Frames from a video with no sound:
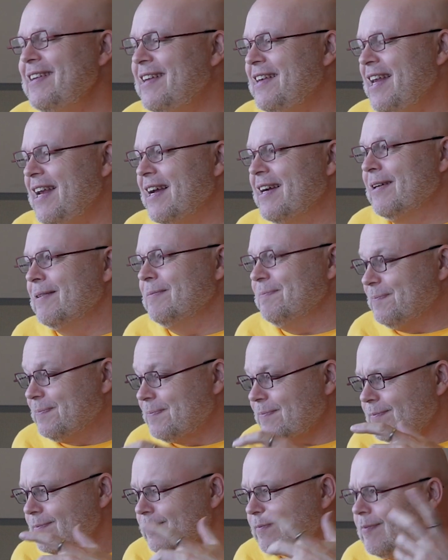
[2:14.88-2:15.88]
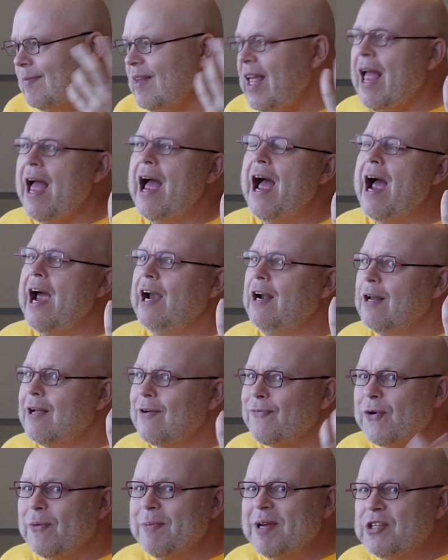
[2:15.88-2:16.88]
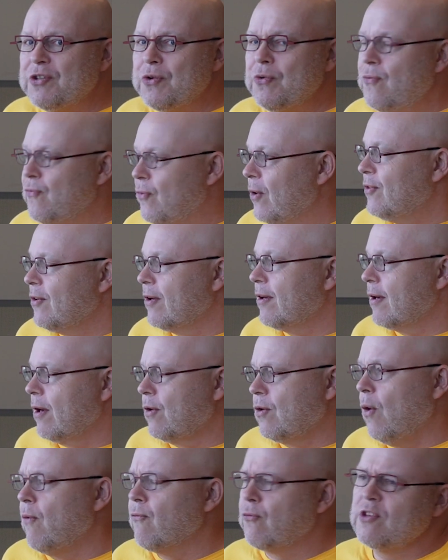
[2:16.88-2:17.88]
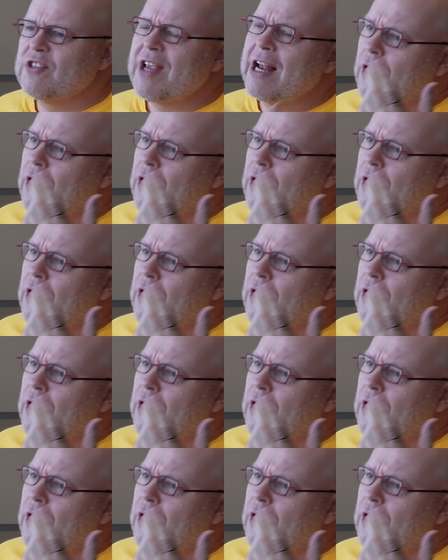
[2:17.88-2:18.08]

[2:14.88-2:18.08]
in the year, I love coming to Flutter conference.